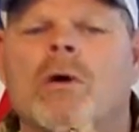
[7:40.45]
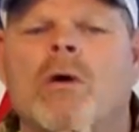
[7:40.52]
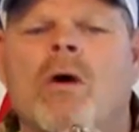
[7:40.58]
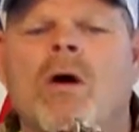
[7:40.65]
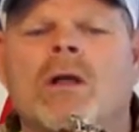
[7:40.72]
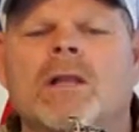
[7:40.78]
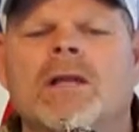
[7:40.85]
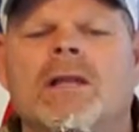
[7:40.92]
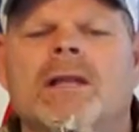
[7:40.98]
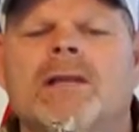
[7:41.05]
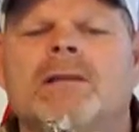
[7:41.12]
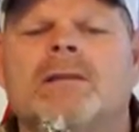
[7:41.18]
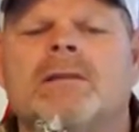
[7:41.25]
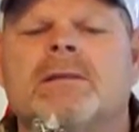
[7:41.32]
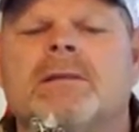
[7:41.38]
All it
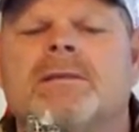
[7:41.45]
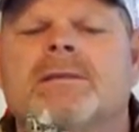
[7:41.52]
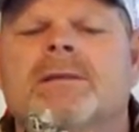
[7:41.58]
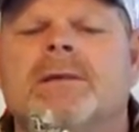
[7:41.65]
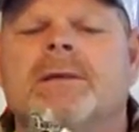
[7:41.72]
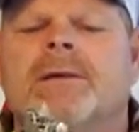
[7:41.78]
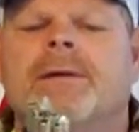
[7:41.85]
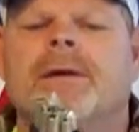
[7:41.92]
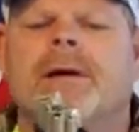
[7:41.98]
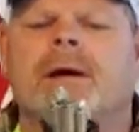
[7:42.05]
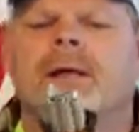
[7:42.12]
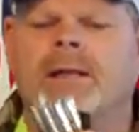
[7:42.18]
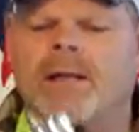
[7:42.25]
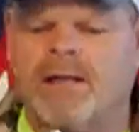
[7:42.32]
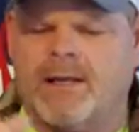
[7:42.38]
is
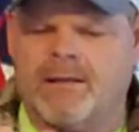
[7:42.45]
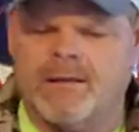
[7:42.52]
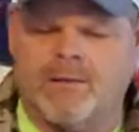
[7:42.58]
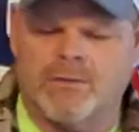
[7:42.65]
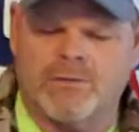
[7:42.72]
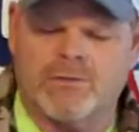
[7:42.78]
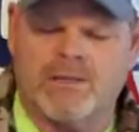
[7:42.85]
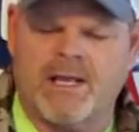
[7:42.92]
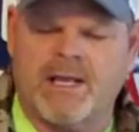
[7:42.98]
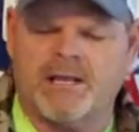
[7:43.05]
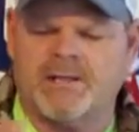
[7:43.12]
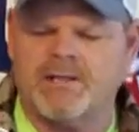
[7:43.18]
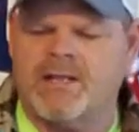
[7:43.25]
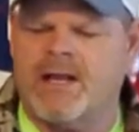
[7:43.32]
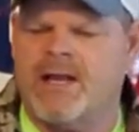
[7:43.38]
like those tent
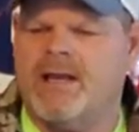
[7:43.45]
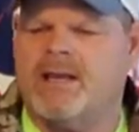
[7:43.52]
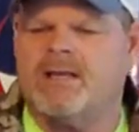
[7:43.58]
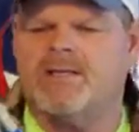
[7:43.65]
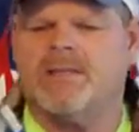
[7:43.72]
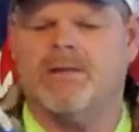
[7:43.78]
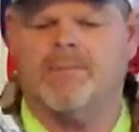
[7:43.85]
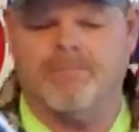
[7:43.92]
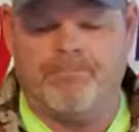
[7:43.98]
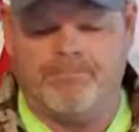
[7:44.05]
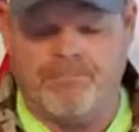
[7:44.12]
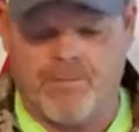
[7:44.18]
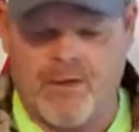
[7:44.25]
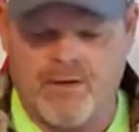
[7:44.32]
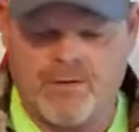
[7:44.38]
stakes,
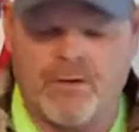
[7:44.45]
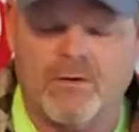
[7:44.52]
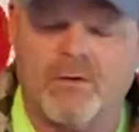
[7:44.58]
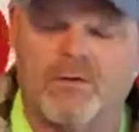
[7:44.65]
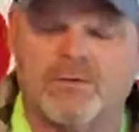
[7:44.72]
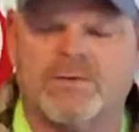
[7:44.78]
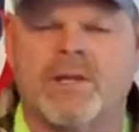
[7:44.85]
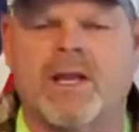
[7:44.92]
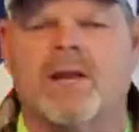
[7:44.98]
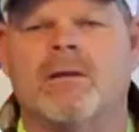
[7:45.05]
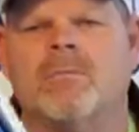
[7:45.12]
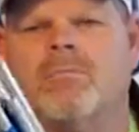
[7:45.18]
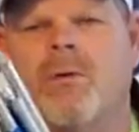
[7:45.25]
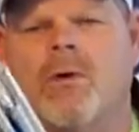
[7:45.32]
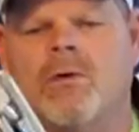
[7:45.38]
or those
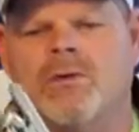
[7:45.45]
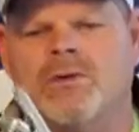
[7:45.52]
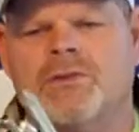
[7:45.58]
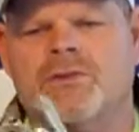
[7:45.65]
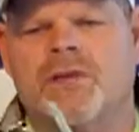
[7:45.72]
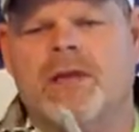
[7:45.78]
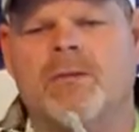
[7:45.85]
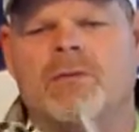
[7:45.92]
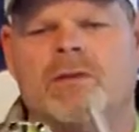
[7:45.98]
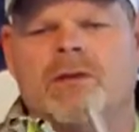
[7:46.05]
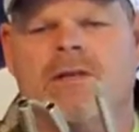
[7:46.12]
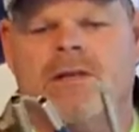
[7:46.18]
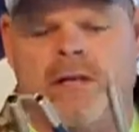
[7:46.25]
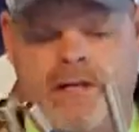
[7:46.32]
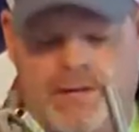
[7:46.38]
tent poles that you get with a
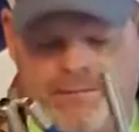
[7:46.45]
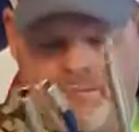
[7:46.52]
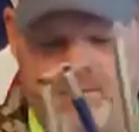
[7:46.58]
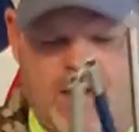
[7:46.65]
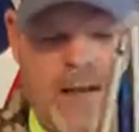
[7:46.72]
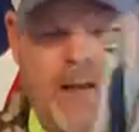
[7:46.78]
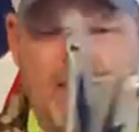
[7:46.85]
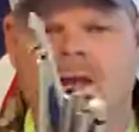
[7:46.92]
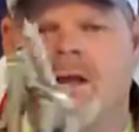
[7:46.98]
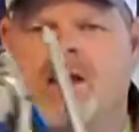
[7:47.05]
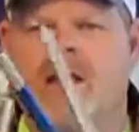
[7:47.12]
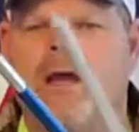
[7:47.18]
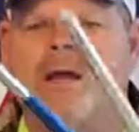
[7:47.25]
tent, right?